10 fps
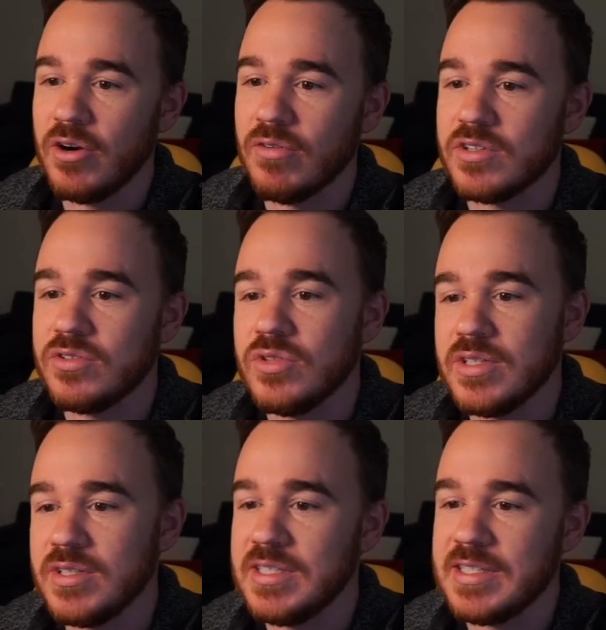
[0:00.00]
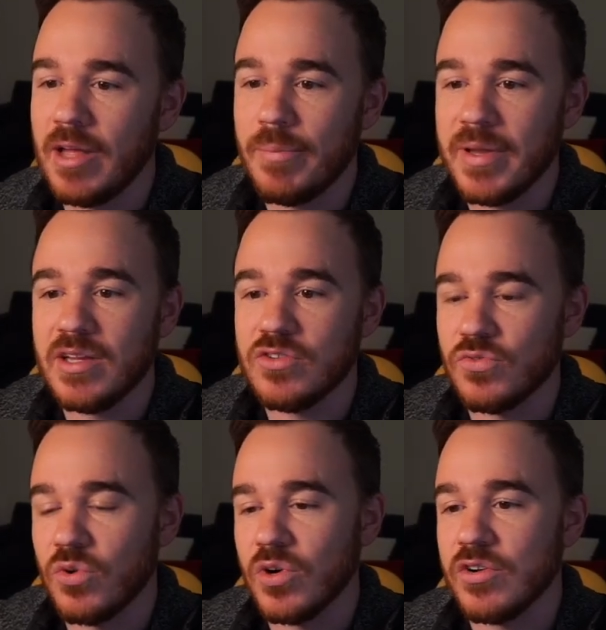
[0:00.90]
over to the detail page
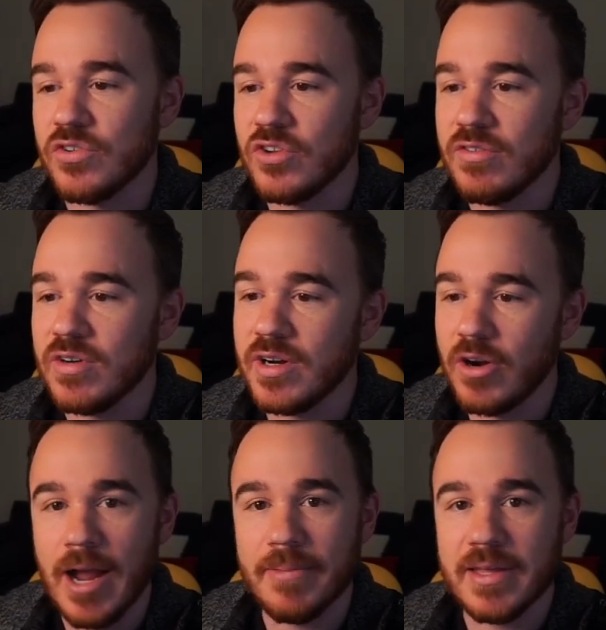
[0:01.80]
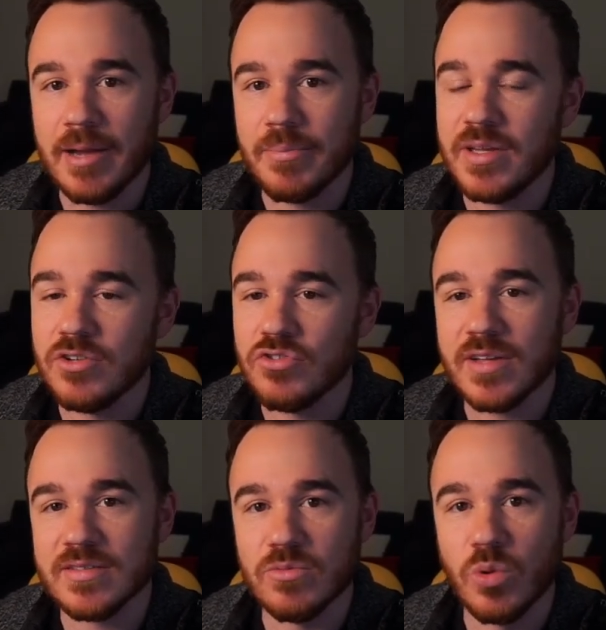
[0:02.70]
for your server, grab the IP
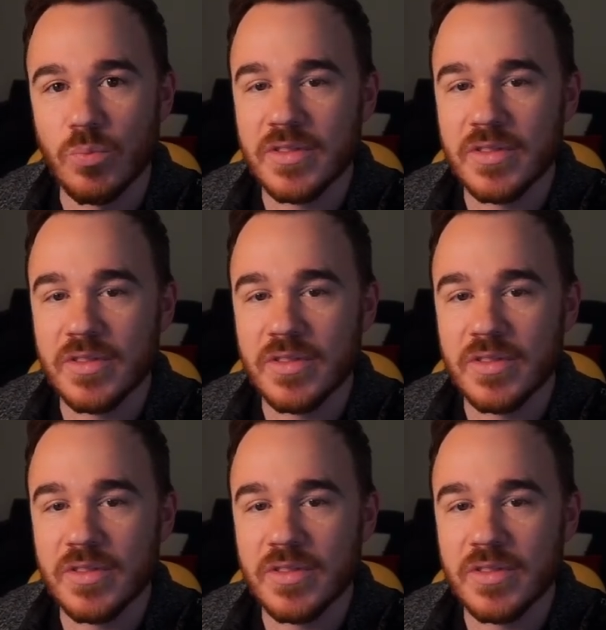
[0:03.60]
address, and we'll put